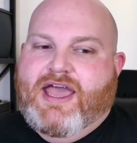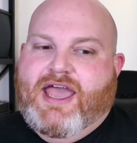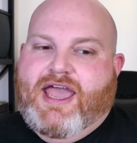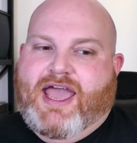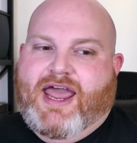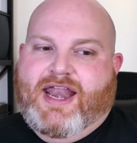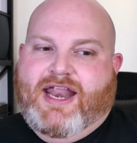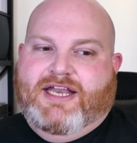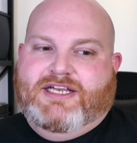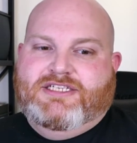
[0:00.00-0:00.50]

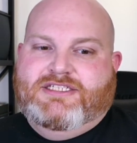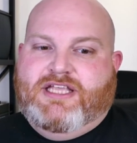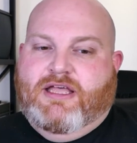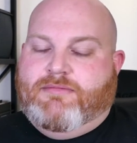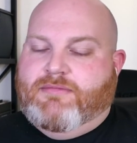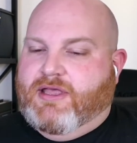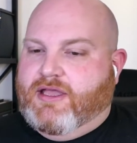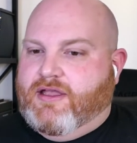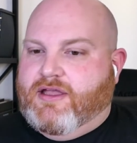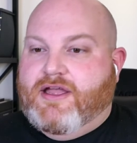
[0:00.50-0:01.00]
And I just tell
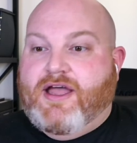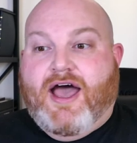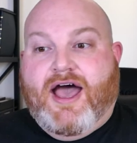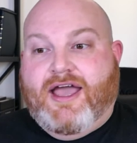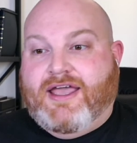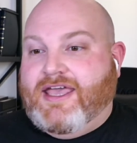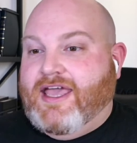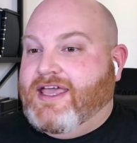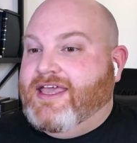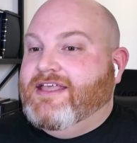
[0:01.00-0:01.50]
them, like,
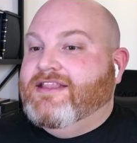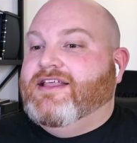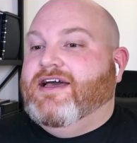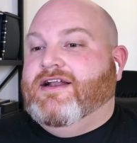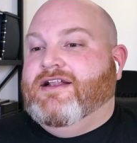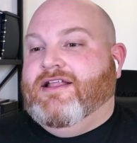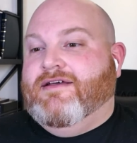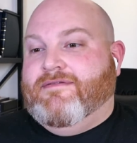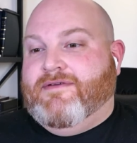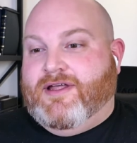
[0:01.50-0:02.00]
hay que
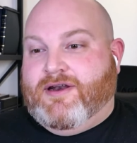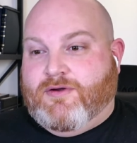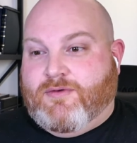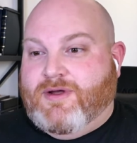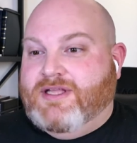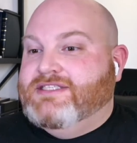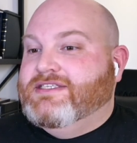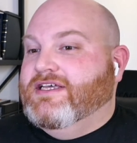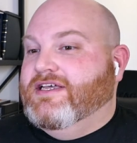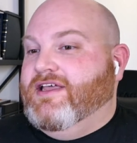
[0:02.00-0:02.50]
quitar la
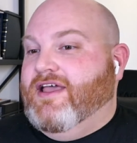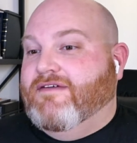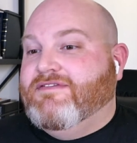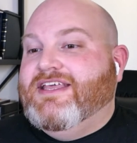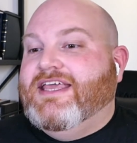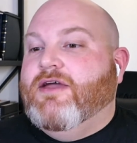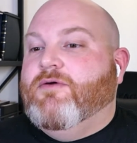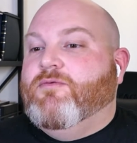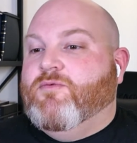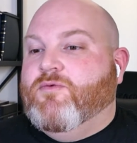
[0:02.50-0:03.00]
vergüenza. You have
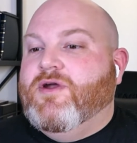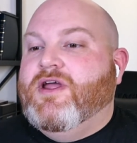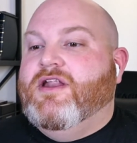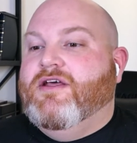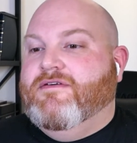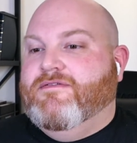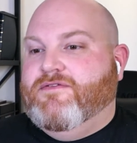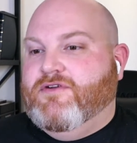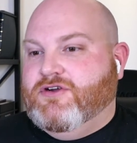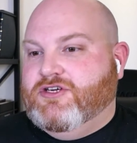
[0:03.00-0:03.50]
to get rid
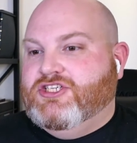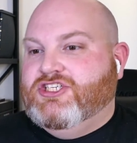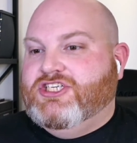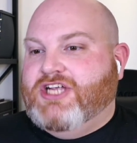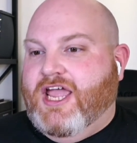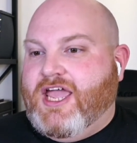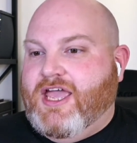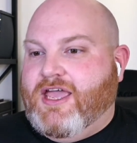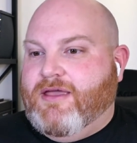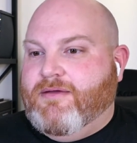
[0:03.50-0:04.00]
of your
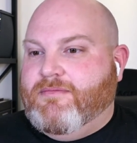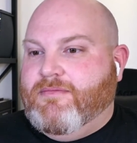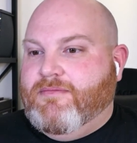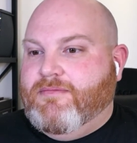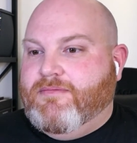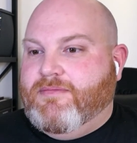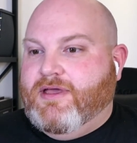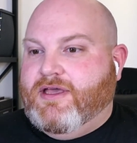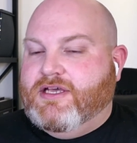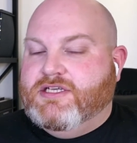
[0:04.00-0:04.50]
shame
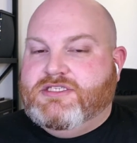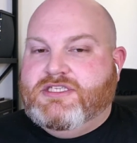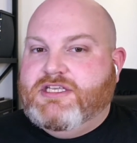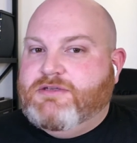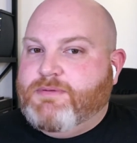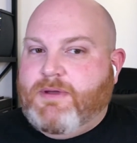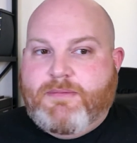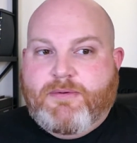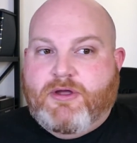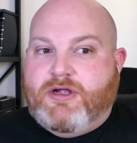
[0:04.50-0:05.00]
because
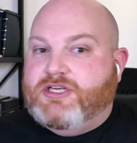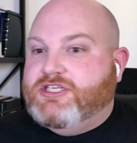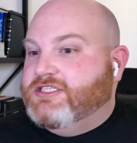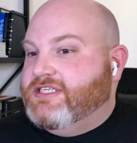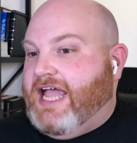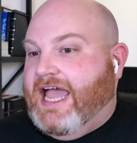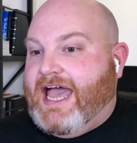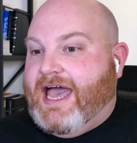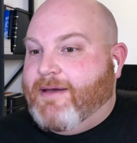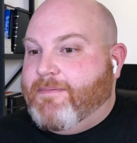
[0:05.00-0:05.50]
these people are
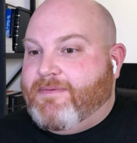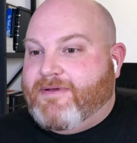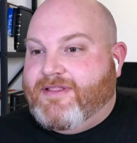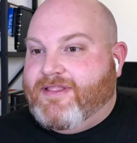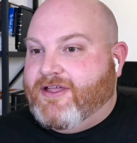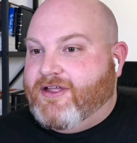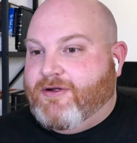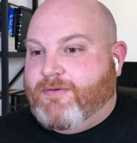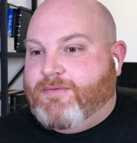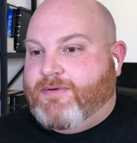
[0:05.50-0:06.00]
just happy
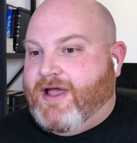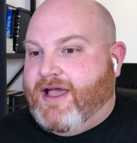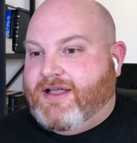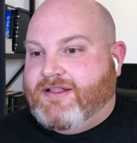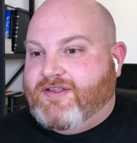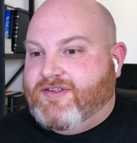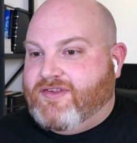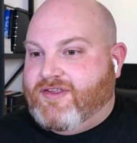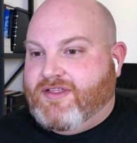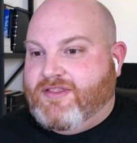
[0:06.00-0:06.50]
that you're
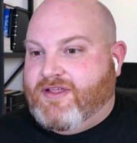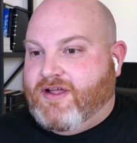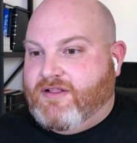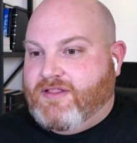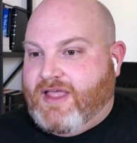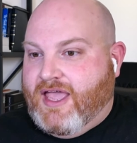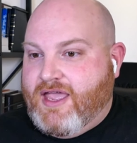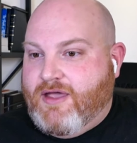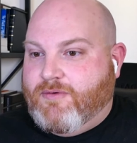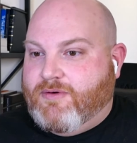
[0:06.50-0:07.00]
practicing their
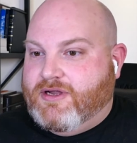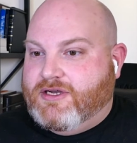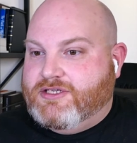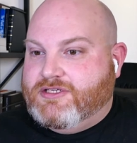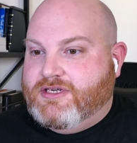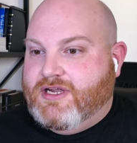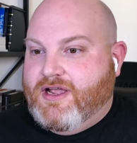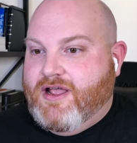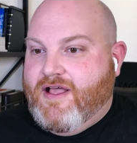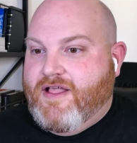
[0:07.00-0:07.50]

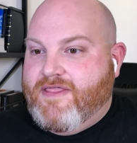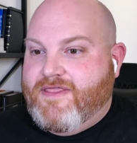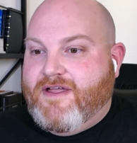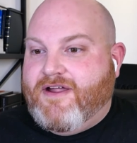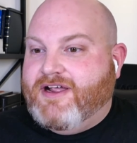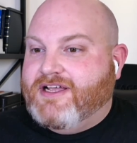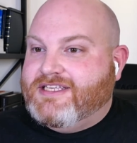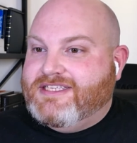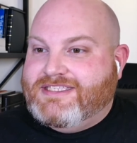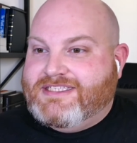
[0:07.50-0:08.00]
language.
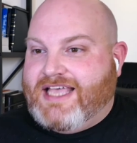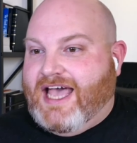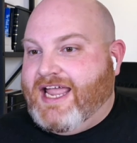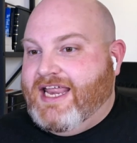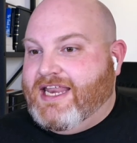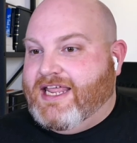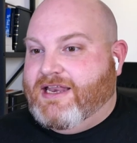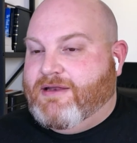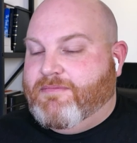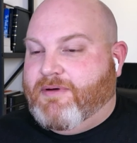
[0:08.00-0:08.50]
They're
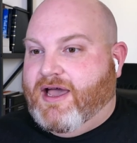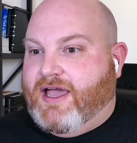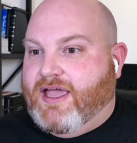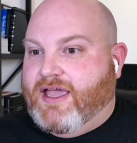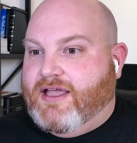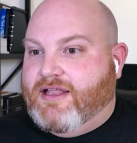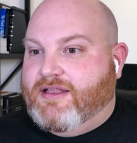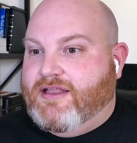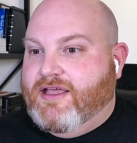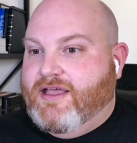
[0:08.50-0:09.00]
excited by
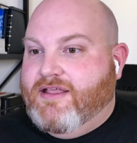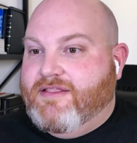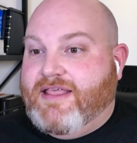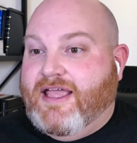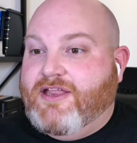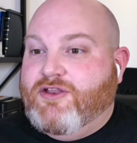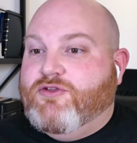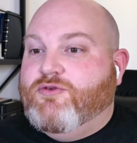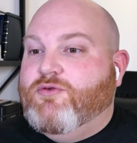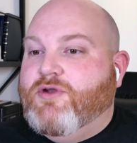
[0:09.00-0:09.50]
it.
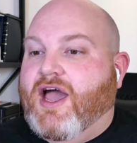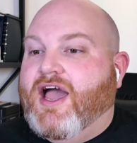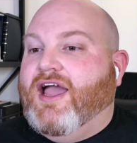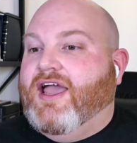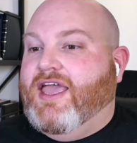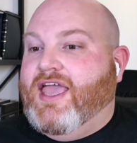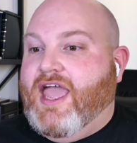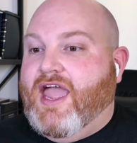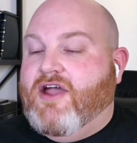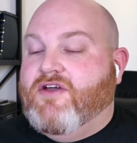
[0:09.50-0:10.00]
They do
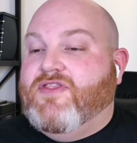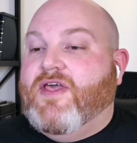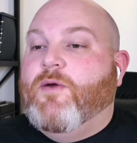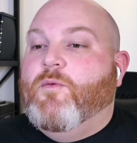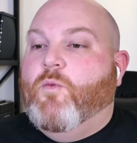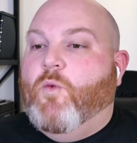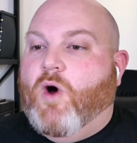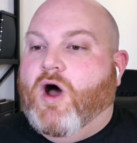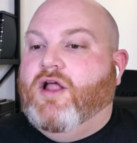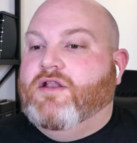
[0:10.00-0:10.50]
not care. They
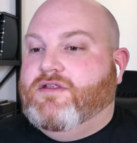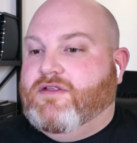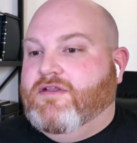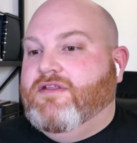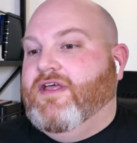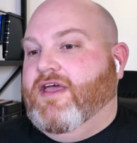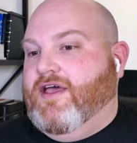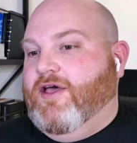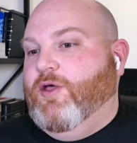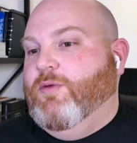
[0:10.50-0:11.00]
want
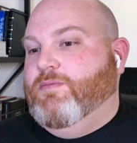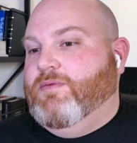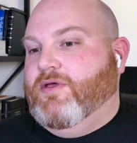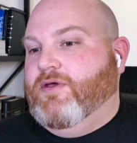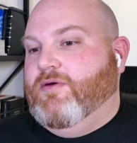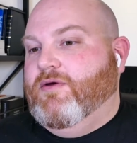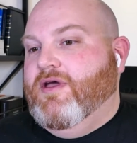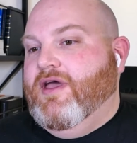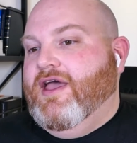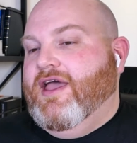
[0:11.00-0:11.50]
to help
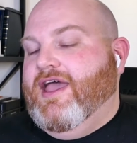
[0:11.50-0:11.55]
you.